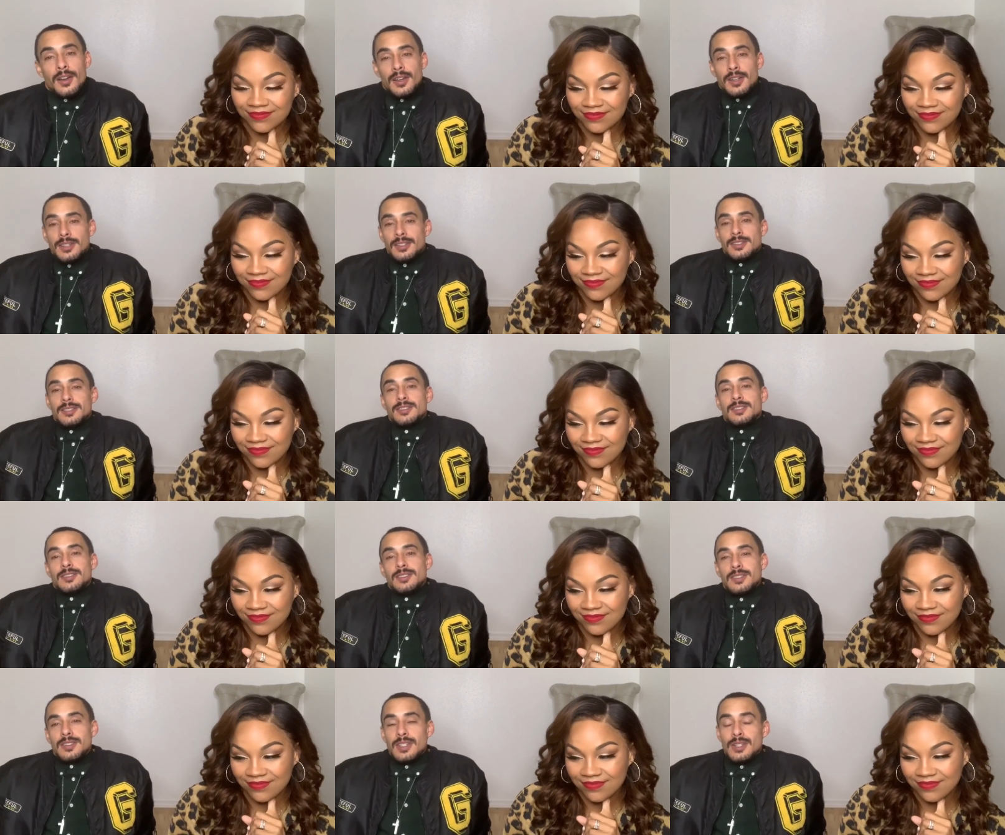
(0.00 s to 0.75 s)

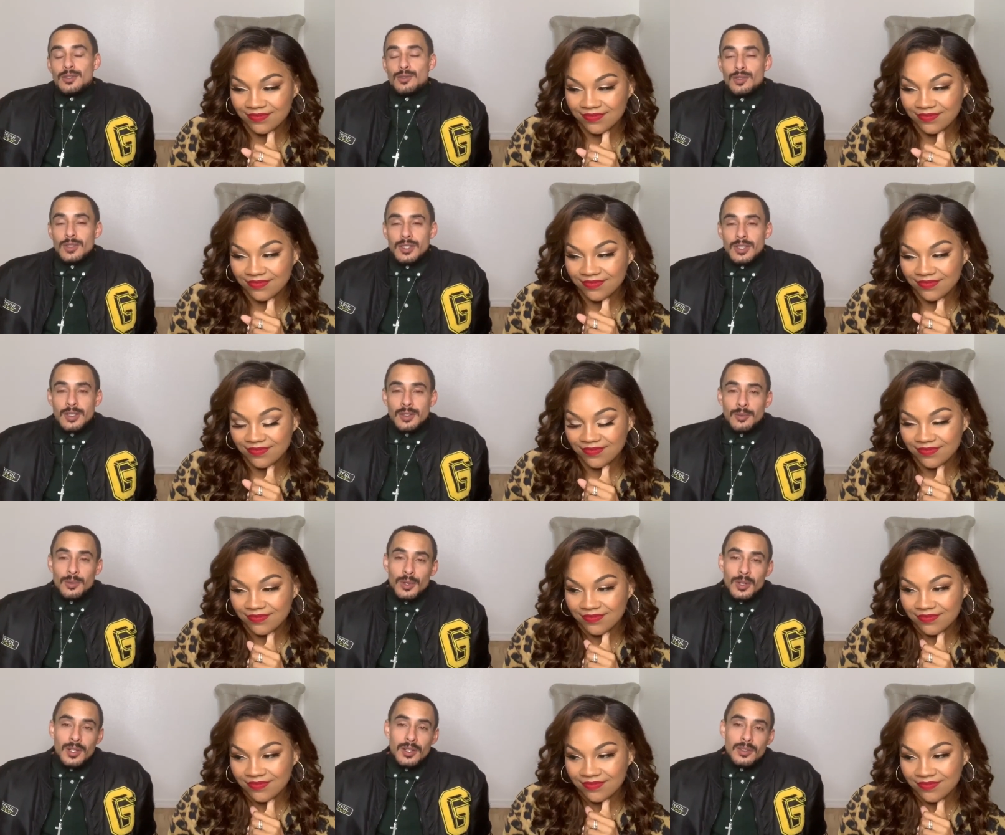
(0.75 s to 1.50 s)
Speaker 1: It's interesting to
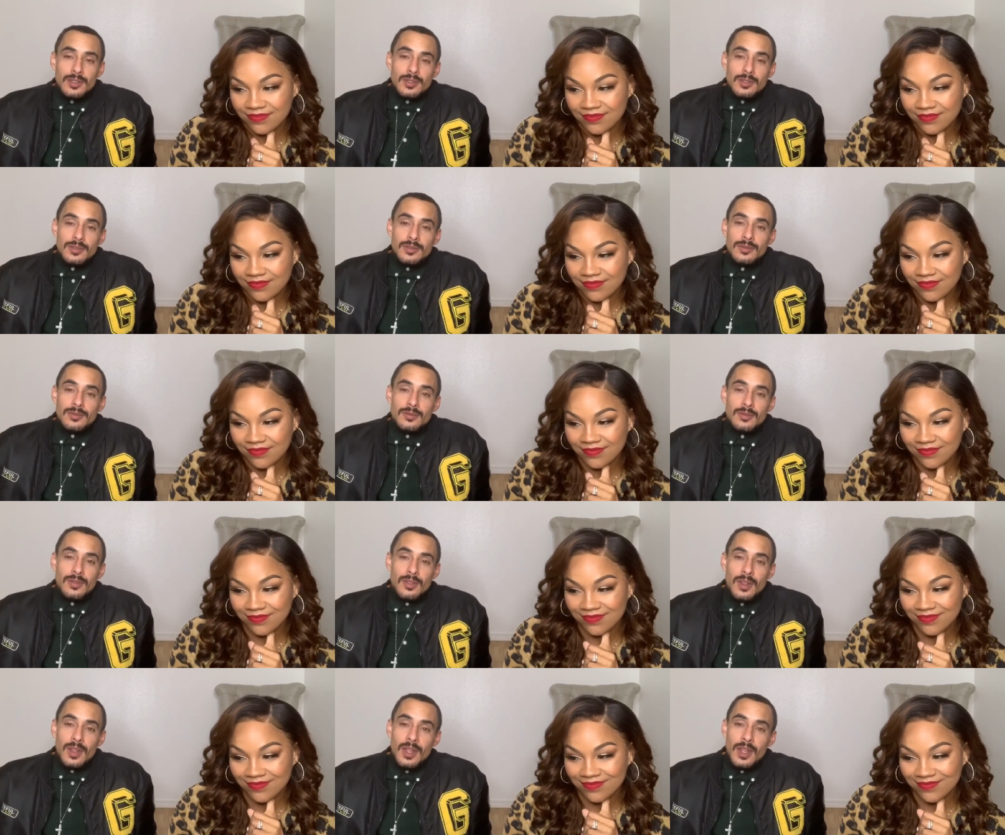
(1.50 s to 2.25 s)
watch,
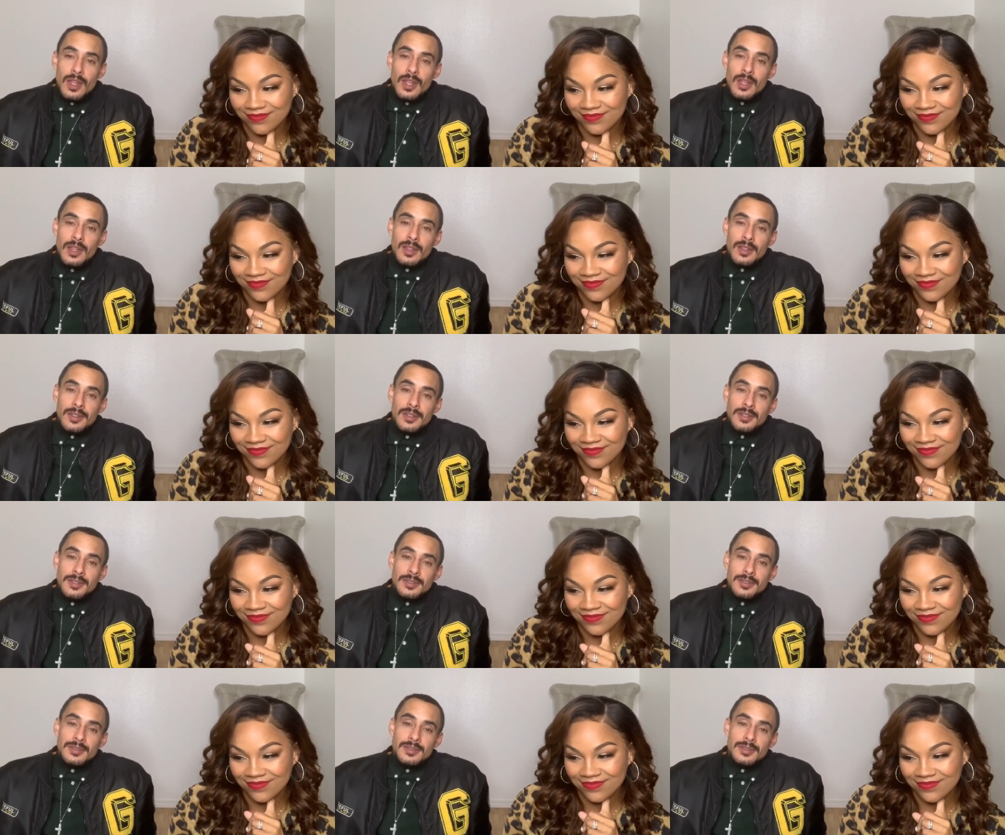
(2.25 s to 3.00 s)

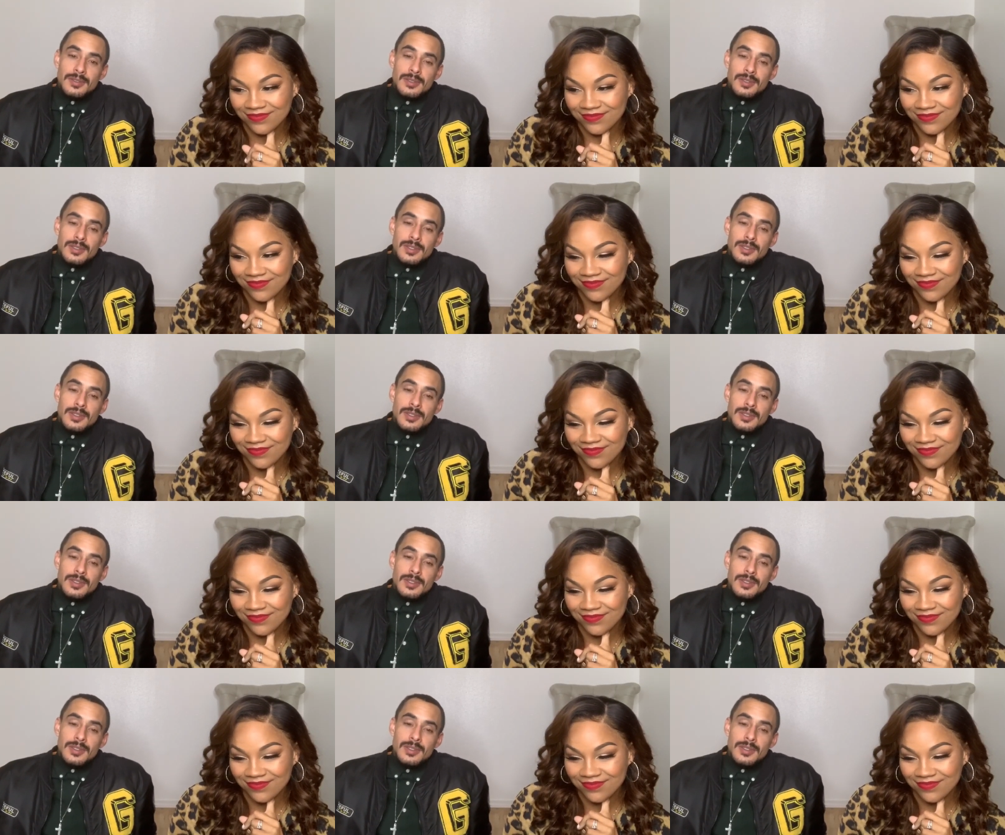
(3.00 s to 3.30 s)
and yeah.